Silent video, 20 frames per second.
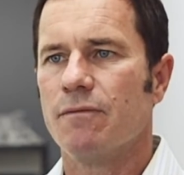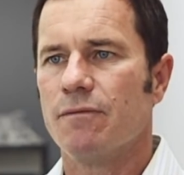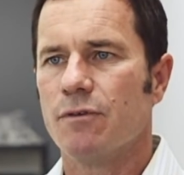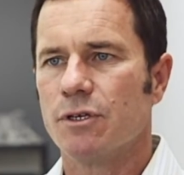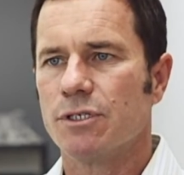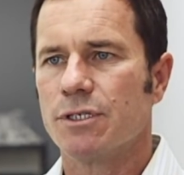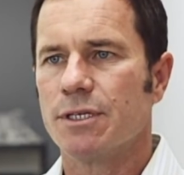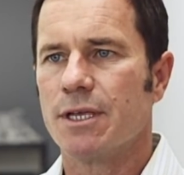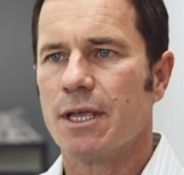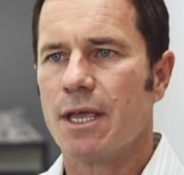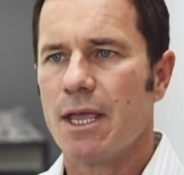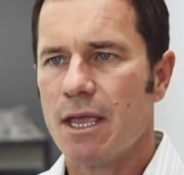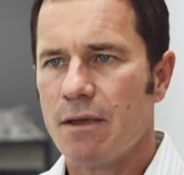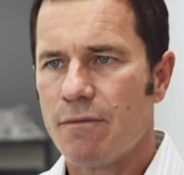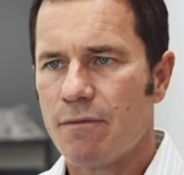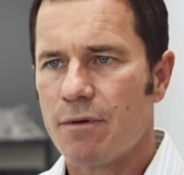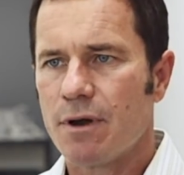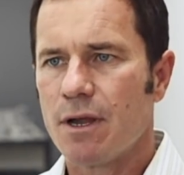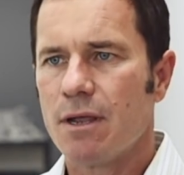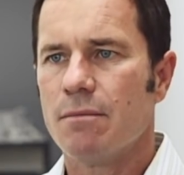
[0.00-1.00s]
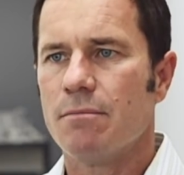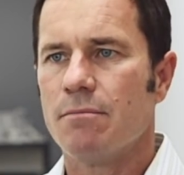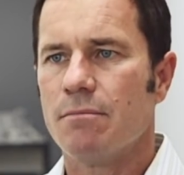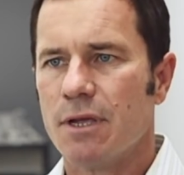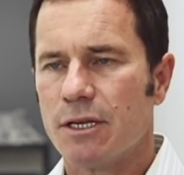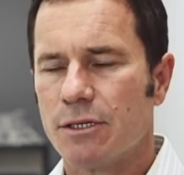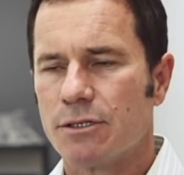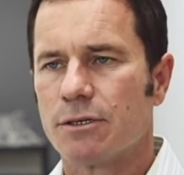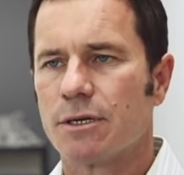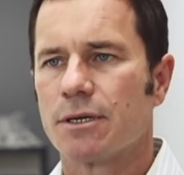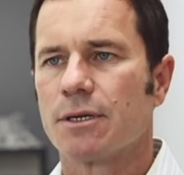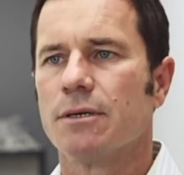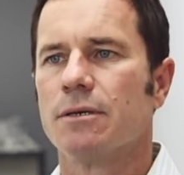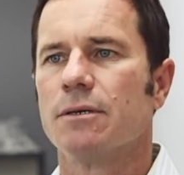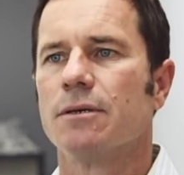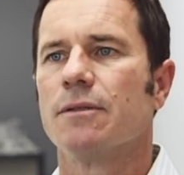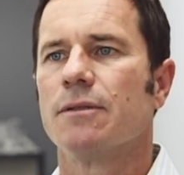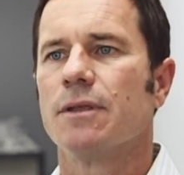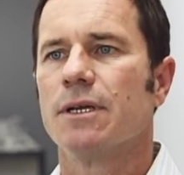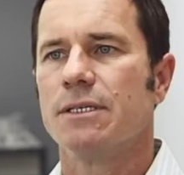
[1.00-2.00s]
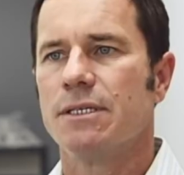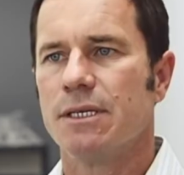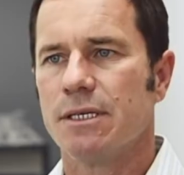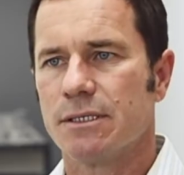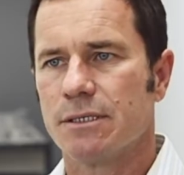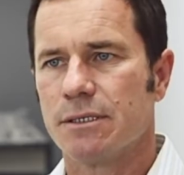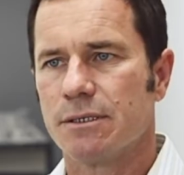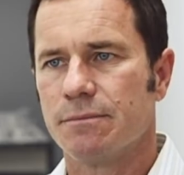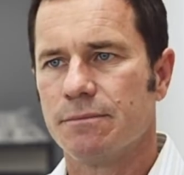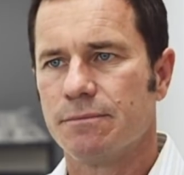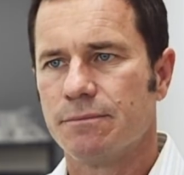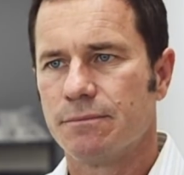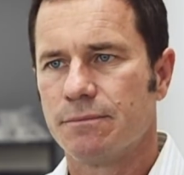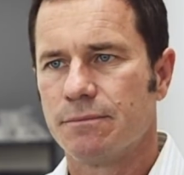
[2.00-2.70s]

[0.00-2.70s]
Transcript: in virtually every metric they tested.